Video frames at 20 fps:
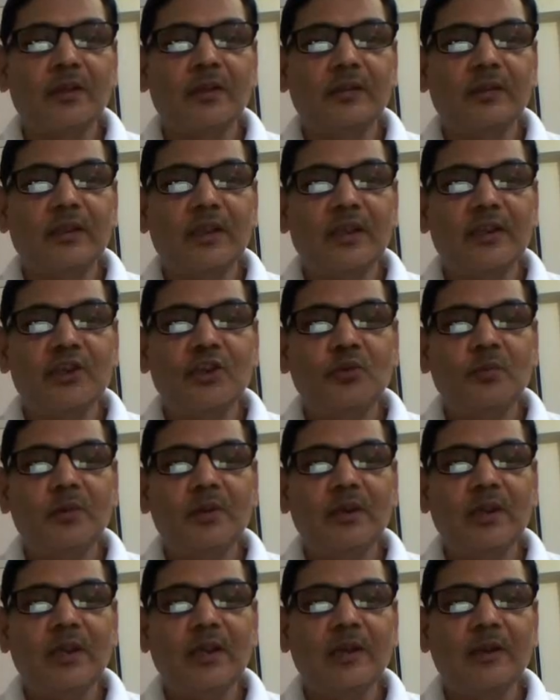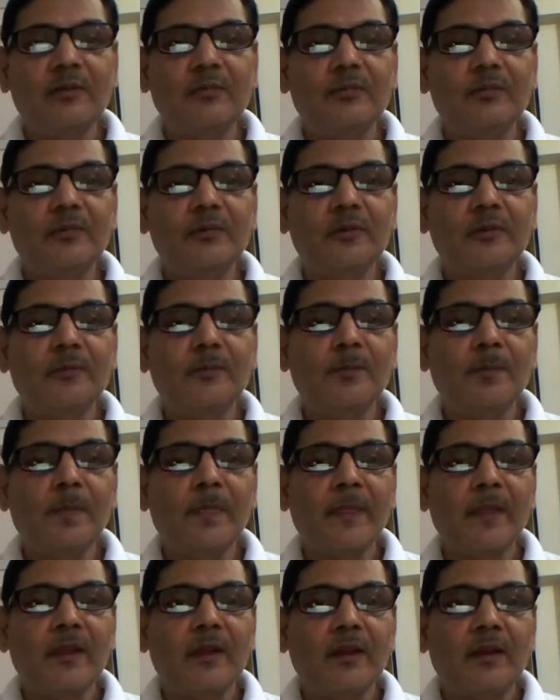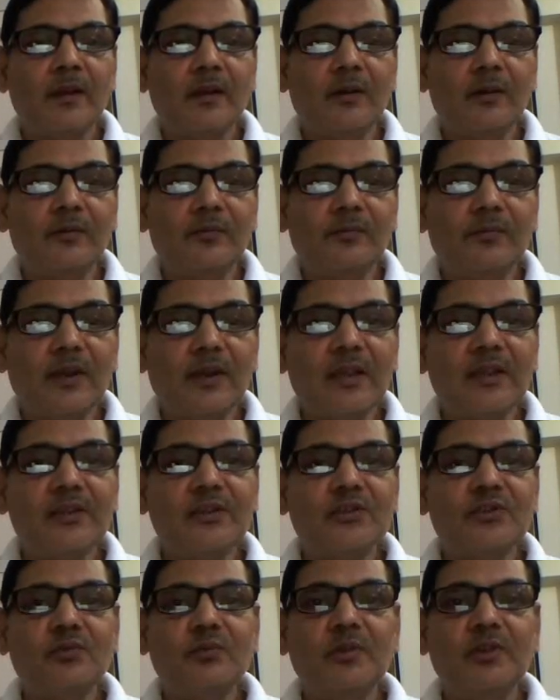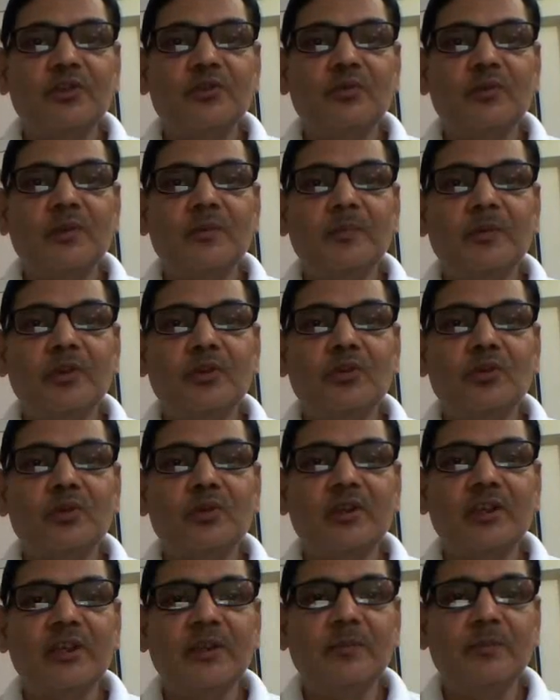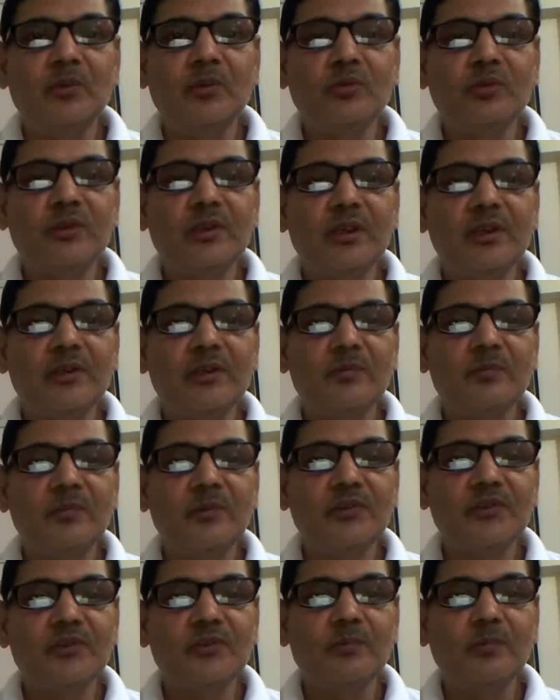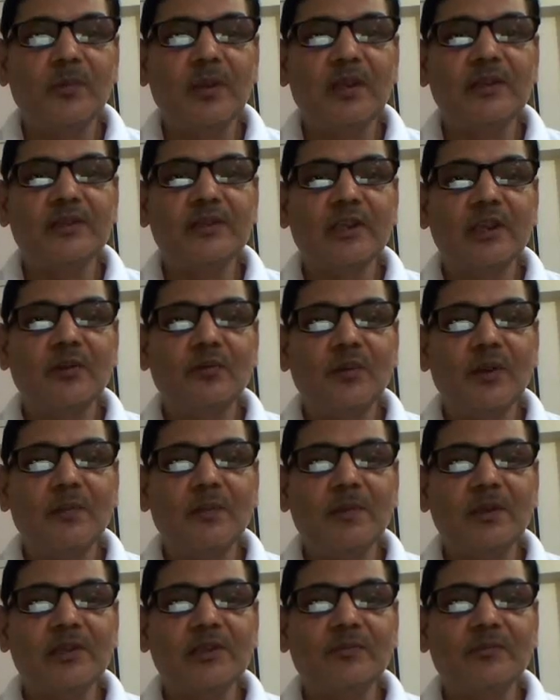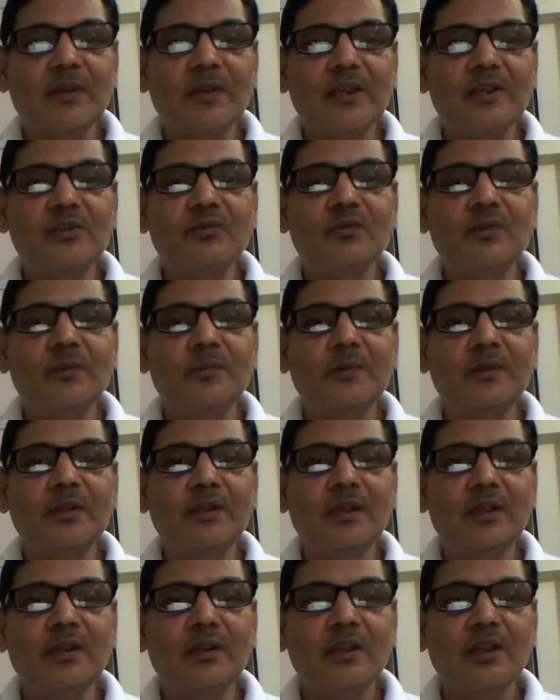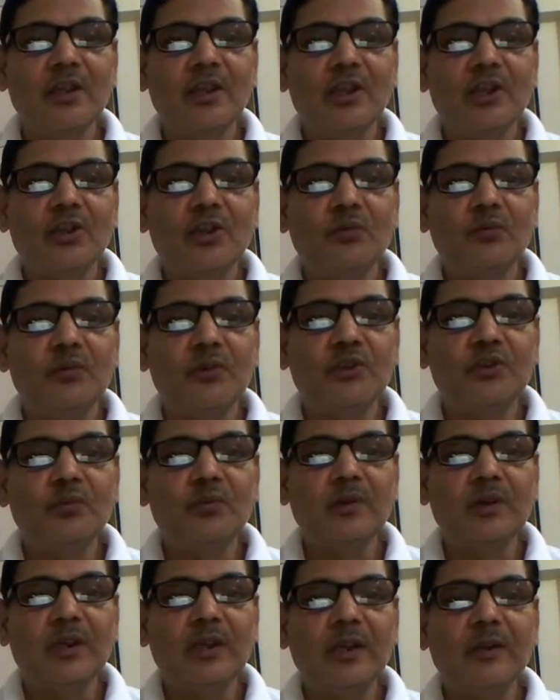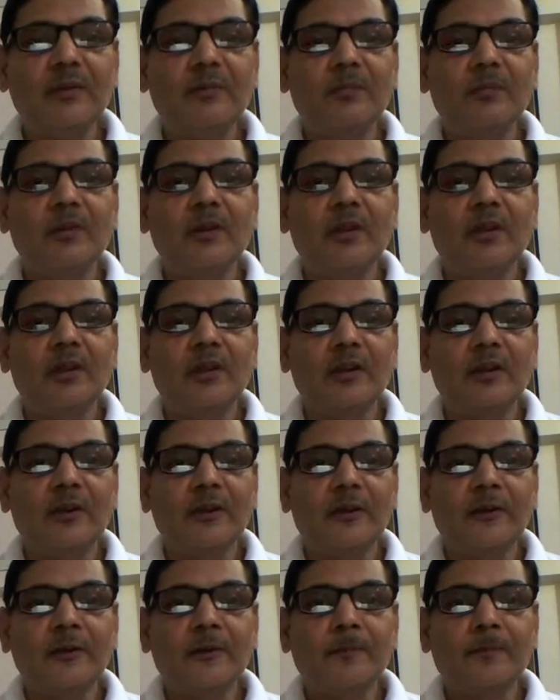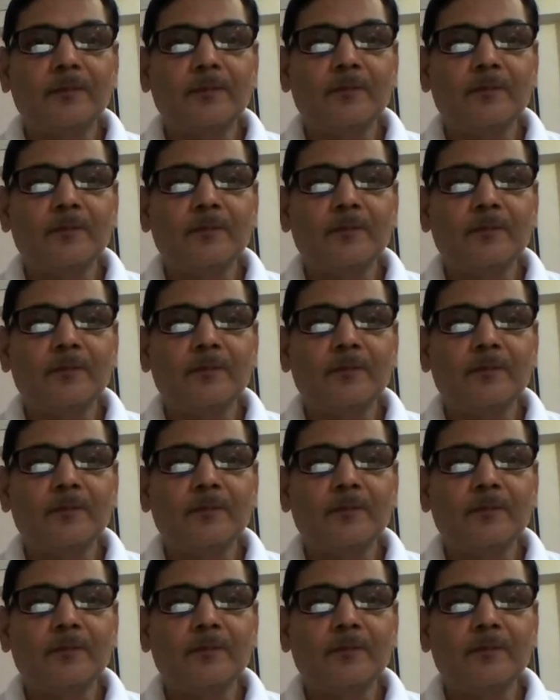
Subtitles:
Then you will have flies which will be totally mutant, means males and females flies will be there, which will have a